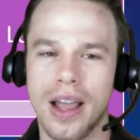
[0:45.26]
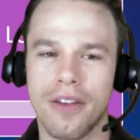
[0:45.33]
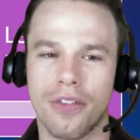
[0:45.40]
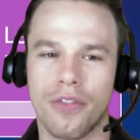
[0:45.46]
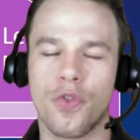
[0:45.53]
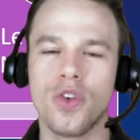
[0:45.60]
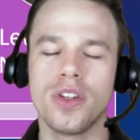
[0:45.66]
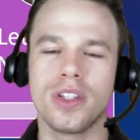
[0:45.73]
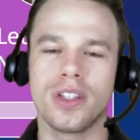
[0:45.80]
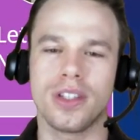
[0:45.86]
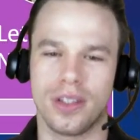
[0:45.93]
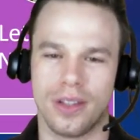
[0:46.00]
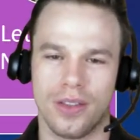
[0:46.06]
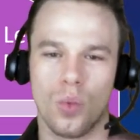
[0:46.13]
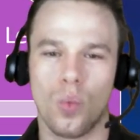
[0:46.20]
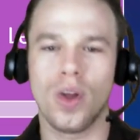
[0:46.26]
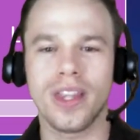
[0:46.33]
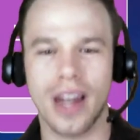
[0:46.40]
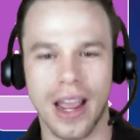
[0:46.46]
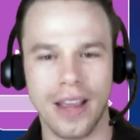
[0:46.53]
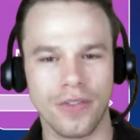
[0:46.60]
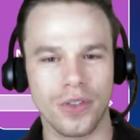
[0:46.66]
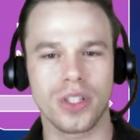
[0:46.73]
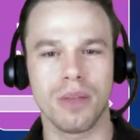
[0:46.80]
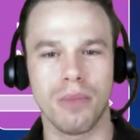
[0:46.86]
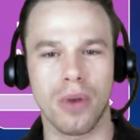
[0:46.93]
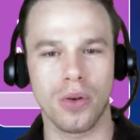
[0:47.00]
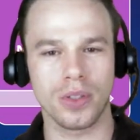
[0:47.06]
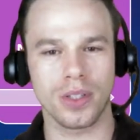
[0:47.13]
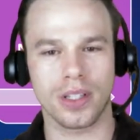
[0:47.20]
First, the one that I've used the
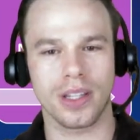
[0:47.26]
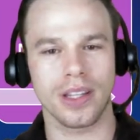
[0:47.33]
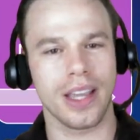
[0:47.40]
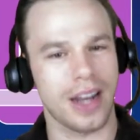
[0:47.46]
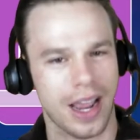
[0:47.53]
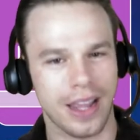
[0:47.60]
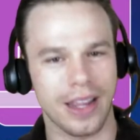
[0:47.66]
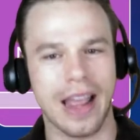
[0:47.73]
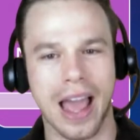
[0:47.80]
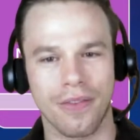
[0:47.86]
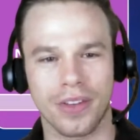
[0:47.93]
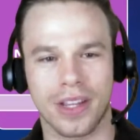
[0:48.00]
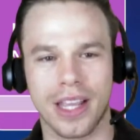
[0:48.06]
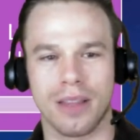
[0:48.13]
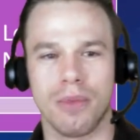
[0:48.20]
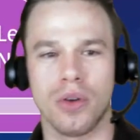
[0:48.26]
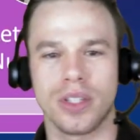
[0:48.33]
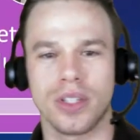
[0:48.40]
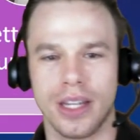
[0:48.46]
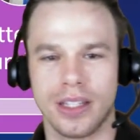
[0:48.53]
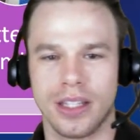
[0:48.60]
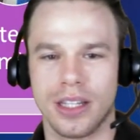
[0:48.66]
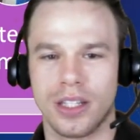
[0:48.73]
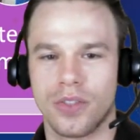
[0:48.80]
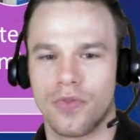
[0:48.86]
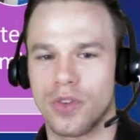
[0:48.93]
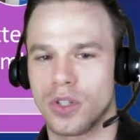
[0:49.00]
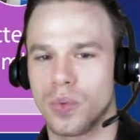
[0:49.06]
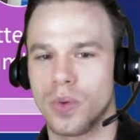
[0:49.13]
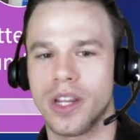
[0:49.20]
most and I advocate the most is this
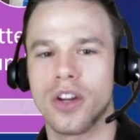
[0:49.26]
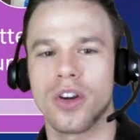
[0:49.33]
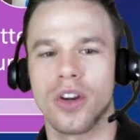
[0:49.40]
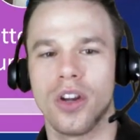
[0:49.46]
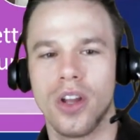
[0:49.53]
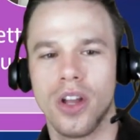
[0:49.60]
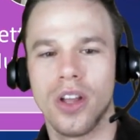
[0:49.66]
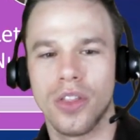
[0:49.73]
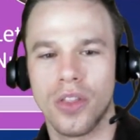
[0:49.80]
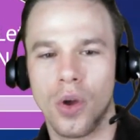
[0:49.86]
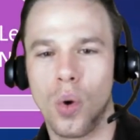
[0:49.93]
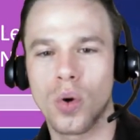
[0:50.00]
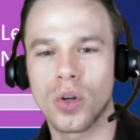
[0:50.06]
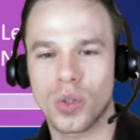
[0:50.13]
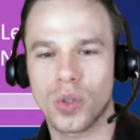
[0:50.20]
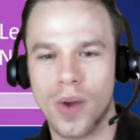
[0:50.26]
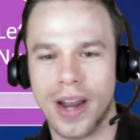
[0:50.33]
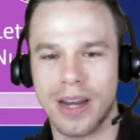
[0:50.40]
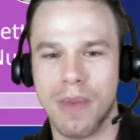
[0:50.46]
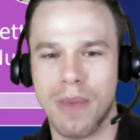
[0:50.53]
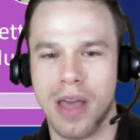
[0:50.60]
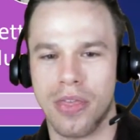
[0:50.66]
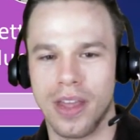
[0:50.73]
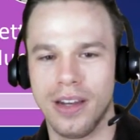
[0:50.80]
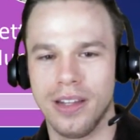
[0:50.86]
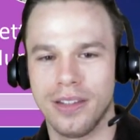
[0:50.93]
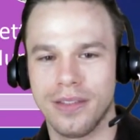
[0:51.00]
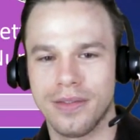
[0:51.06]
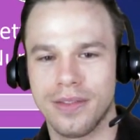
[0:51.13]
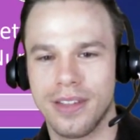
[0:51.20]
first one here, the horse riding method.
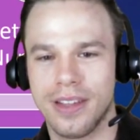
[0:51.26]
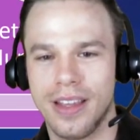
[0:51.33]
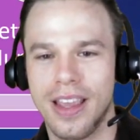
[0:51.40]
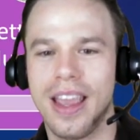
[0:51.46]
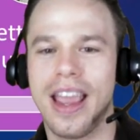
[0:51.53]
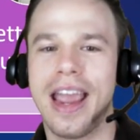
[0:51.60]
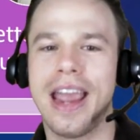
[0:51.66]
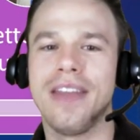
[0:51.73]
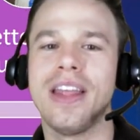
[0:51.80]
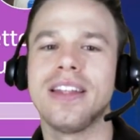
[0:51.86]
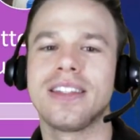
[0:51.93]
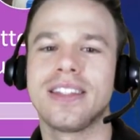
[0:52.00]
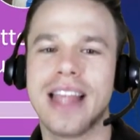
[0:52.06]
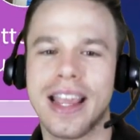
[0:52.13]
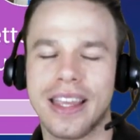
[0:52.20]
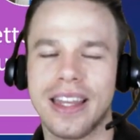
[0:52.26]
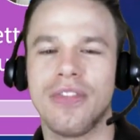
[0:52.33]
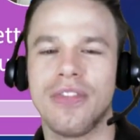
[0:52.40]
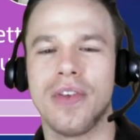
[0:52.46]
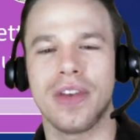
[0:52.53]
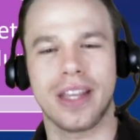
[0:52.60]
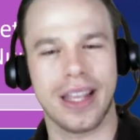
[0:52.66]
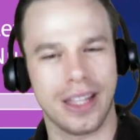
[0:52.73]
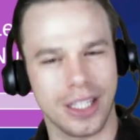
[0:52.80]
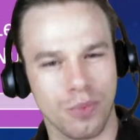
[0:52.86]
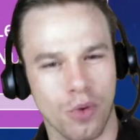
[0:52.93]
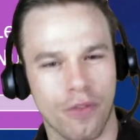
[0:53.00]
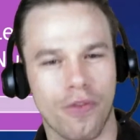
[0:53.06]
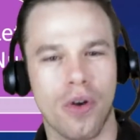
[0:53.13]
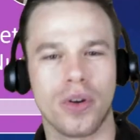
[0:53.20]
And then second, if you have a kid that's
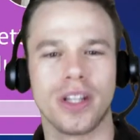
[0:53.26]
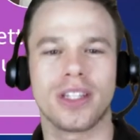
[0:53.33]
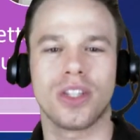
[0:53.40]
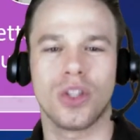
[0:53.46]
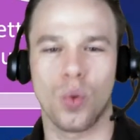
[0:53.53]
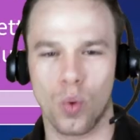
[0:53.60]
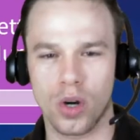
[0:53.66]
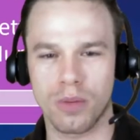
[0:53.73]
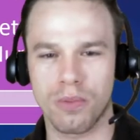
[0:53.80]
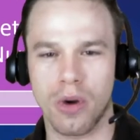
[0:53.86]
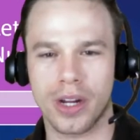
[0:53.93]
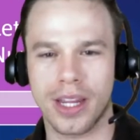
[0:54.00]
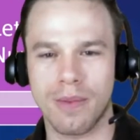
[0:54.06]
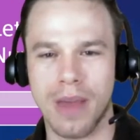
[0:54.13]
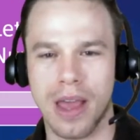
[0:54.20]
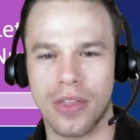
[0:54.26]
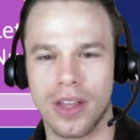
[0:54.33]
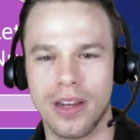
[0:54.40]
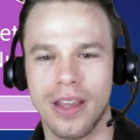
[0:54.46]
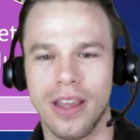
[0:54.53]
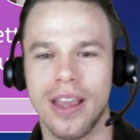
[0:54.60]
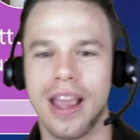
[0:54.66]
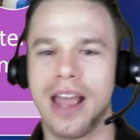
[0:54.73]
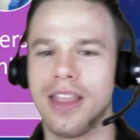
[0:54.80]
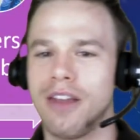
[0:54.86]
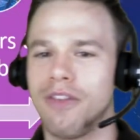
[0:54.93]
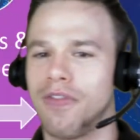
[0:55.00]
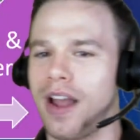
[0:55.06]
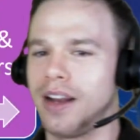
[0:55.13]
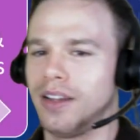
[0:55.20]
more focused, the word marking method. And then
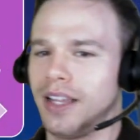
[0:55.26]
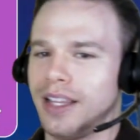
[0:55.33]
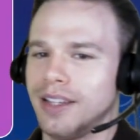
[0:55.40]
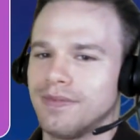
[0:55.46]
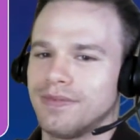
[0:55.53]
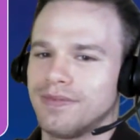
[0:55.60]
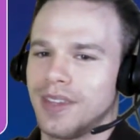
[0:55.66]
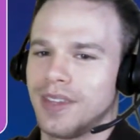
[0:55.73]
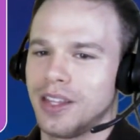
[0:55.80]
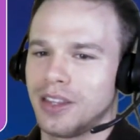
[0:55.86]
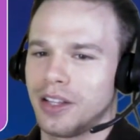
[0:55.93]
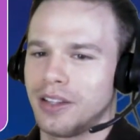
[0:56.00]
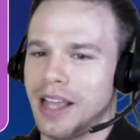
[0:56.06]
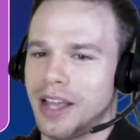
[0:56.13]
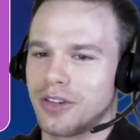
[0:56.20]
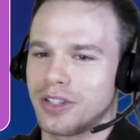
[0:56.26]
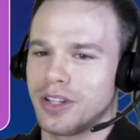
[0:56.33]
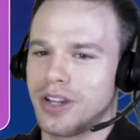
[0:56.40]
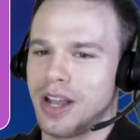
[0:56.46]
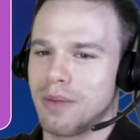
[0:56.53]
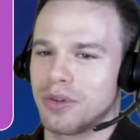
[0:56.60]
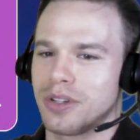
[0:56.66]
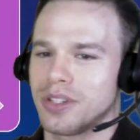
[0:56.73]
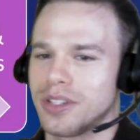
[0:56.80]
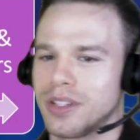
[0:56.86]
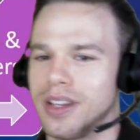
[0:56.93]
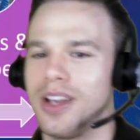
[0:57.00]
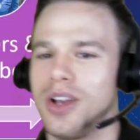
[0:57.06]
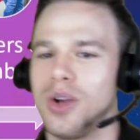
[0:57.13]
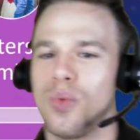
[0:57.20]
finally, the letters and numbers,
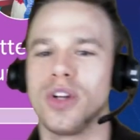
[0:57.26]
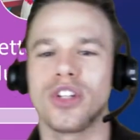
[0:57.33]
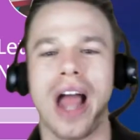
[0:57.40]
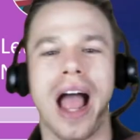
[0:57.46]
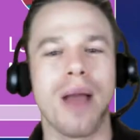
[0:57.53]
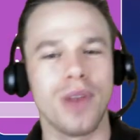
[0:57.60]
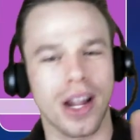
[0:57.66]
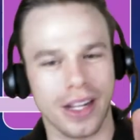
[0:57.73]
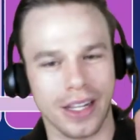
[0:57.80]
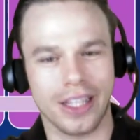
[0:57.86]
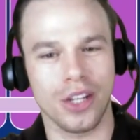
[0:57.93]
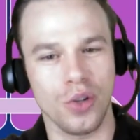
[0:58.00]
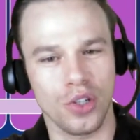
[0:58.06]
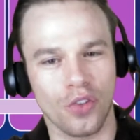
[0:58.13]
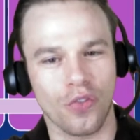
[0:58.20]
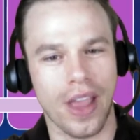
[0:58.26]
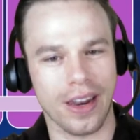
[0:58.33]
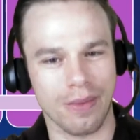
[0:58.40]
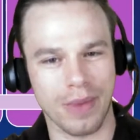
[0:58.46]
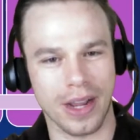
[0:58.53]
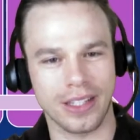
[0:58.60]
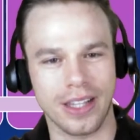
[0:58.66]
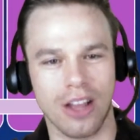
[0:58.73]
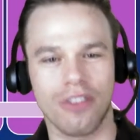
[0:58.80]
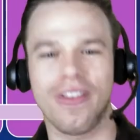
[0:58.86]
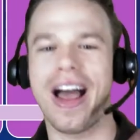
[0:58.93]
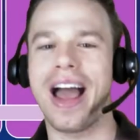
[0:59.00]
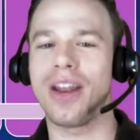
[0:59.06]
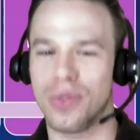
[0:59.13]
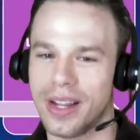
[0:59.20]
which I'm not a huge fan of myself.
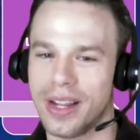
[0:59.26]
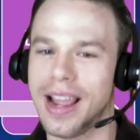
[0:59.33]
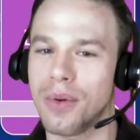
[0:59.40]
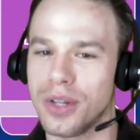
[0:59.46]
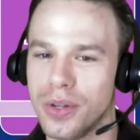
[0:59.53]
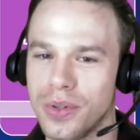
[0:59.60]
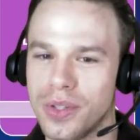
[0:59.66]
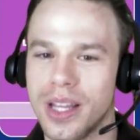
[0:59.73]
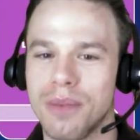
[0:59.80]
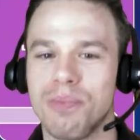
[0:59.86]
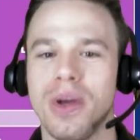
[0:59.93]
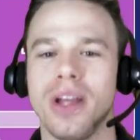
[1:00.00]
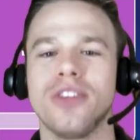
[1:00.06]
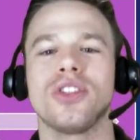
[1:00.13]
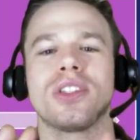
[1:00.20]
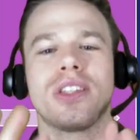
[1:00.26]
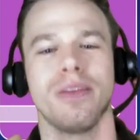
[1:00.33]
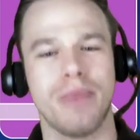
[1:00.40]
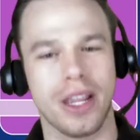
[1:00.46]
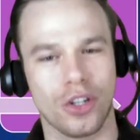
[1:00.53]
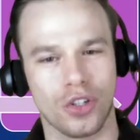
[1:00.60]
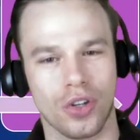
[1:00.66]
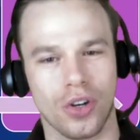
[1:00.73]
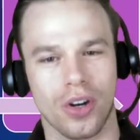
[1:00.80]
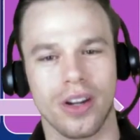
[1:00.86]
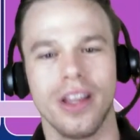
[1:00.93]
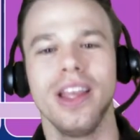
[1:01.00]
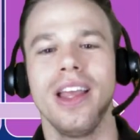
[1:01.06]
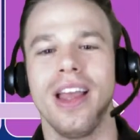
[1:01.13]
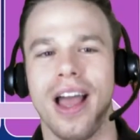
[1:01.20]
I don't think I would use it, but just to make sure
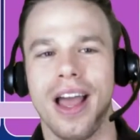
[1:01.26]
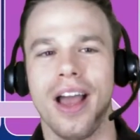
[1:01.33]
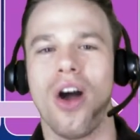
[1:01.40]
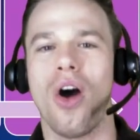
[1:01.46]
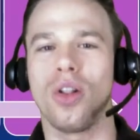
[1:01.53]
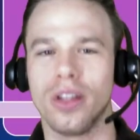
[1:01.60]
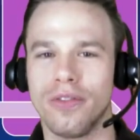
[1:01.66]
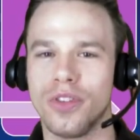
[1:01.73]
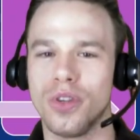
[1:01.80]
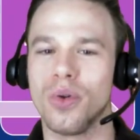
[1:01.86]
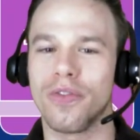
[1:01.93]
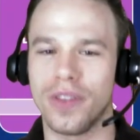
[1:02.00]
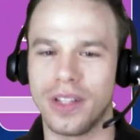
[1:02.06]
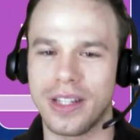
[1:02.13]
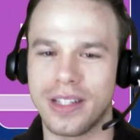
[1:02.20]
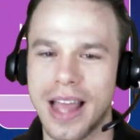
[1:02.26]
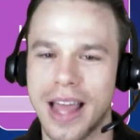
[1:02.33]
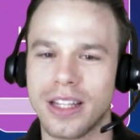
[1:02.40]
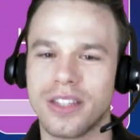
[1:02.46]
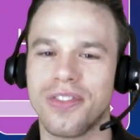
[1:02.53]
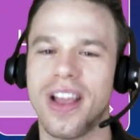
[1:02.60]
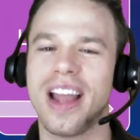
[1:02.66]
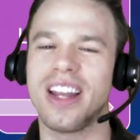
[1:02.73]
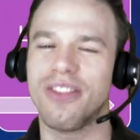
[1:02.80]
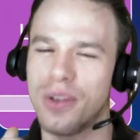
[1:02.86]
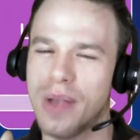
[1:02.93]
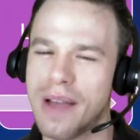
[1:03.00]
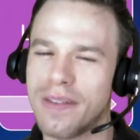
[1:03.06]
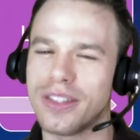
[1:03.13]
all of you are feeling satisfied. If you have a